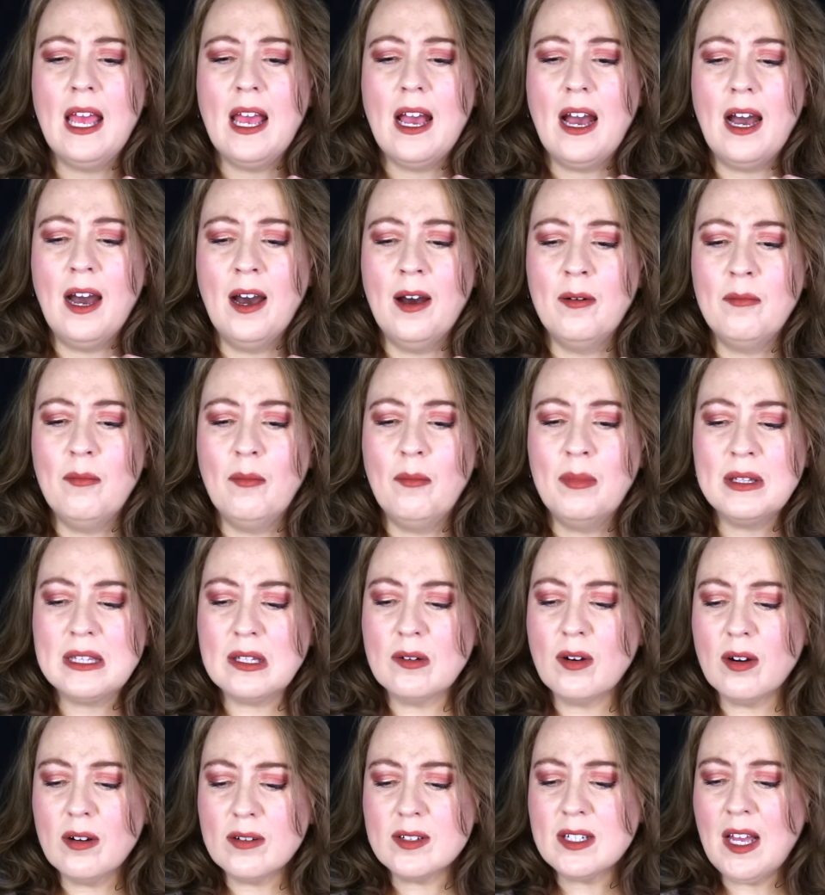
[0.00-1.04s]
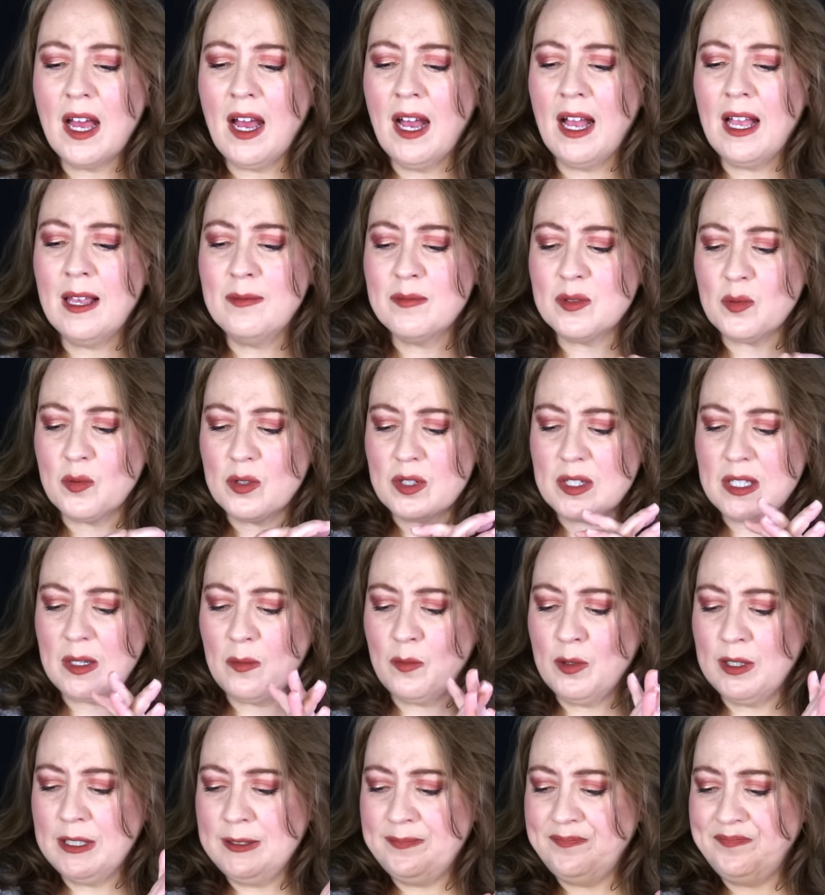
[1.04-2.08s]
um, but there are times where
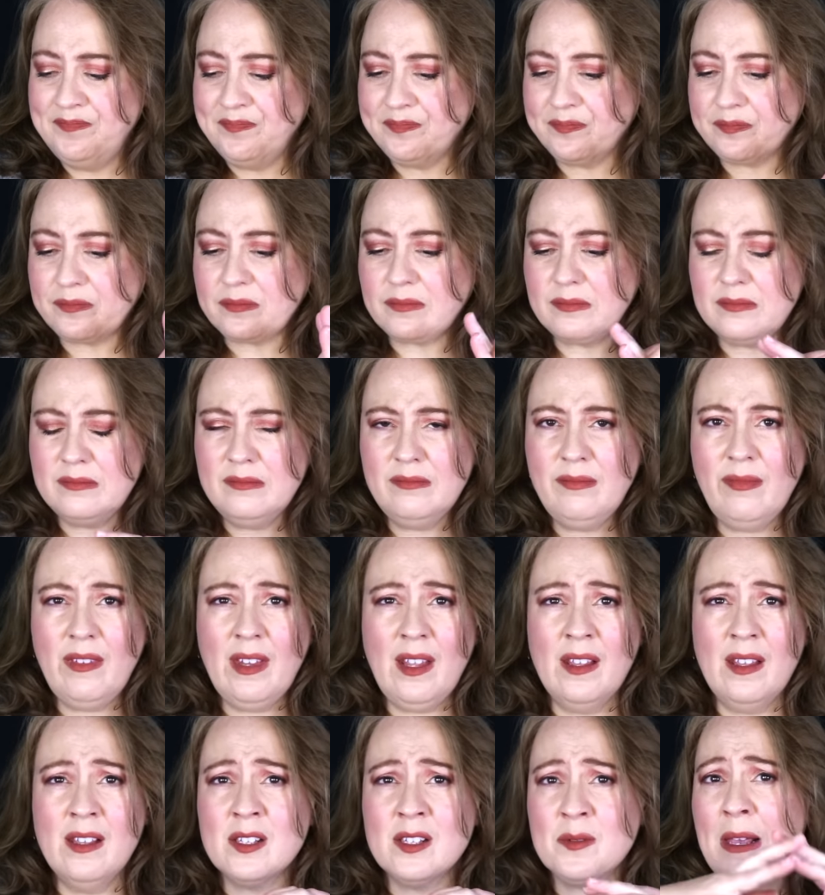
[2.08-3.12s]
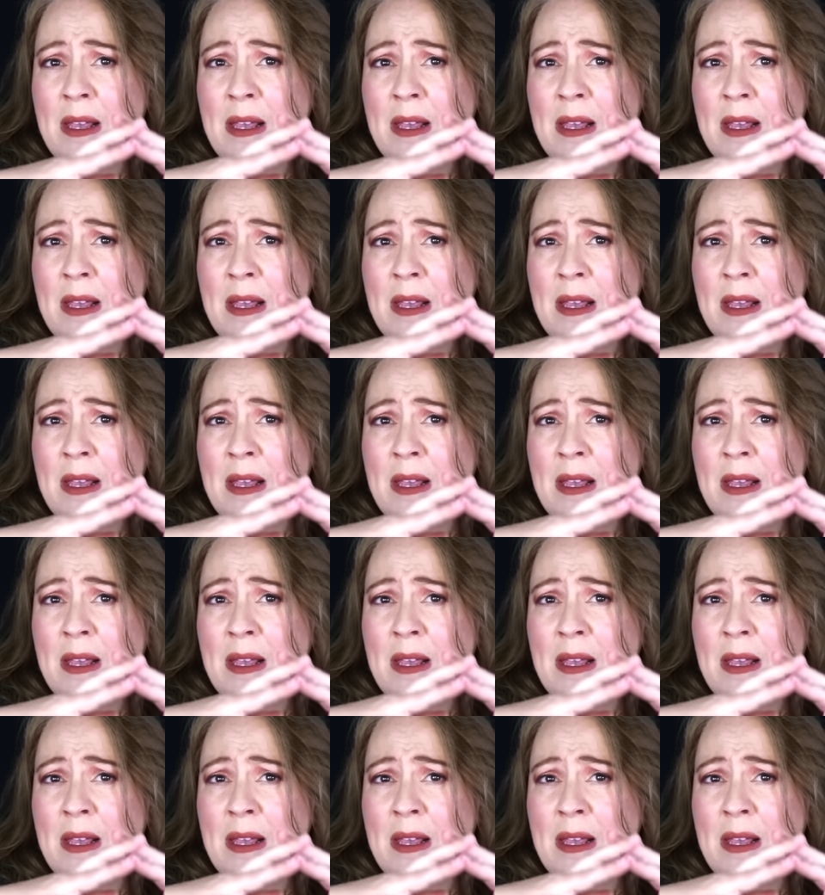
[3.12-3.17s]
someone is